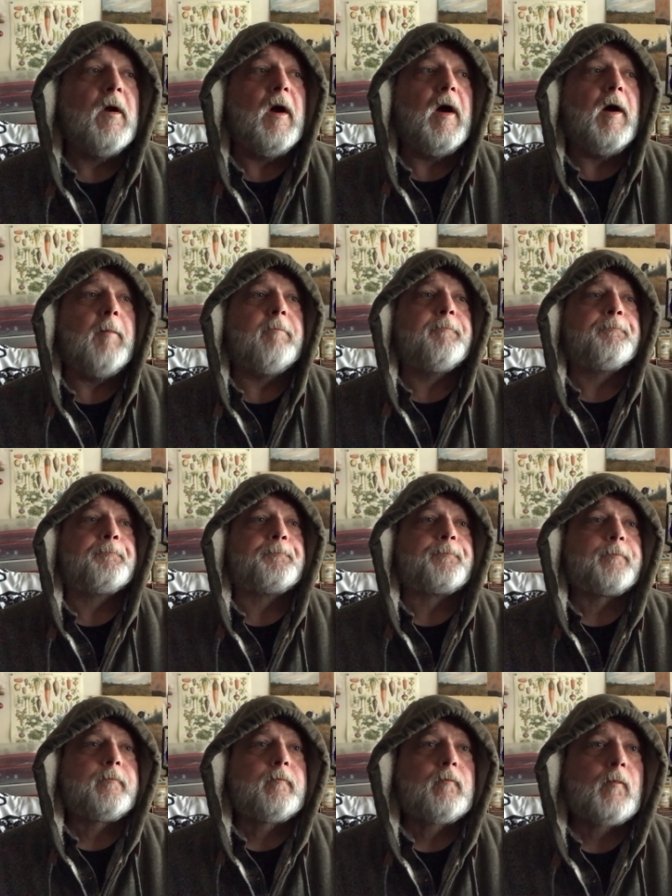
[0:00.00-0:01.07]
Um,
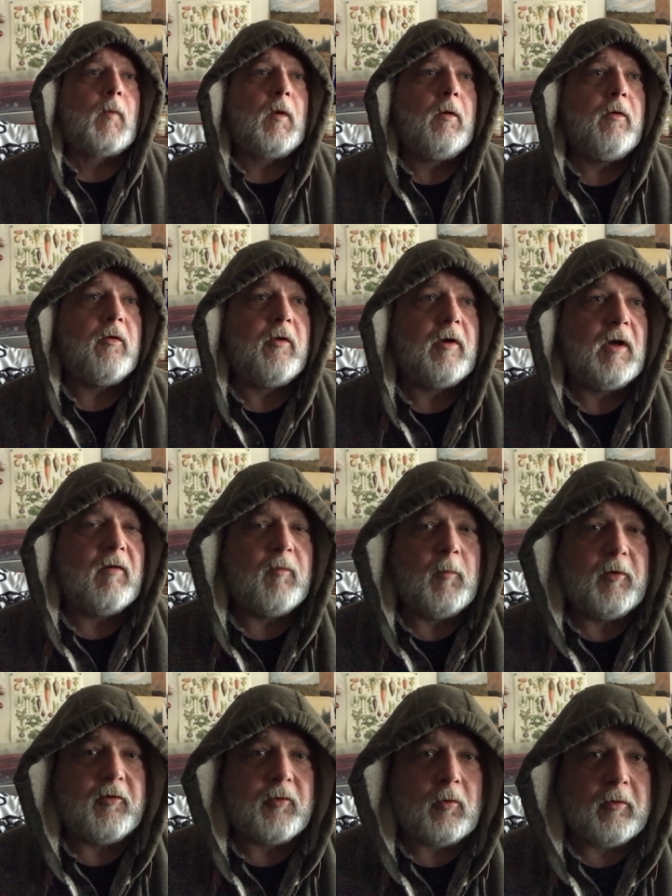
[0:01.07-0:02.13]
the
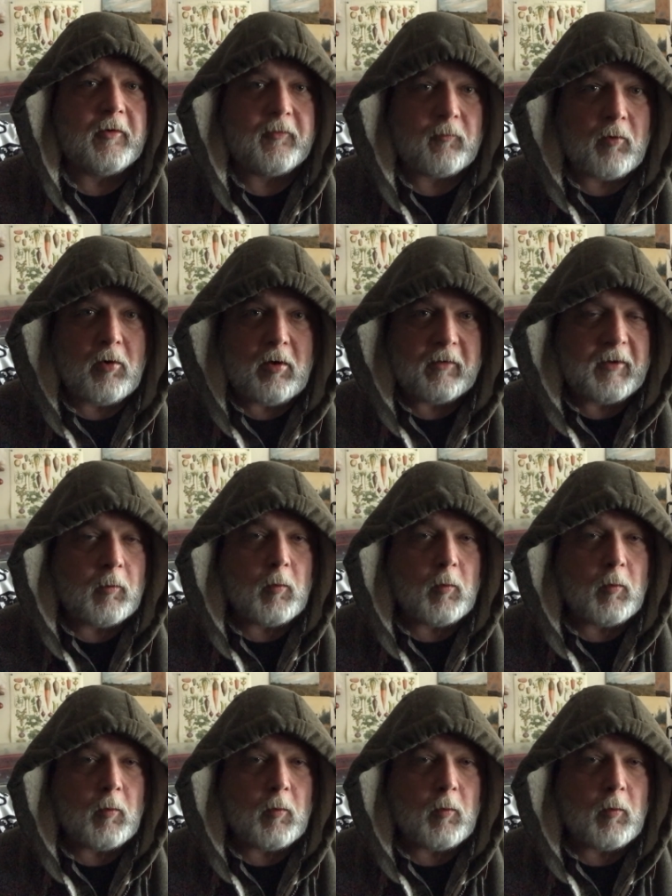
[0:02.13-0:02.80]
government told us wrong.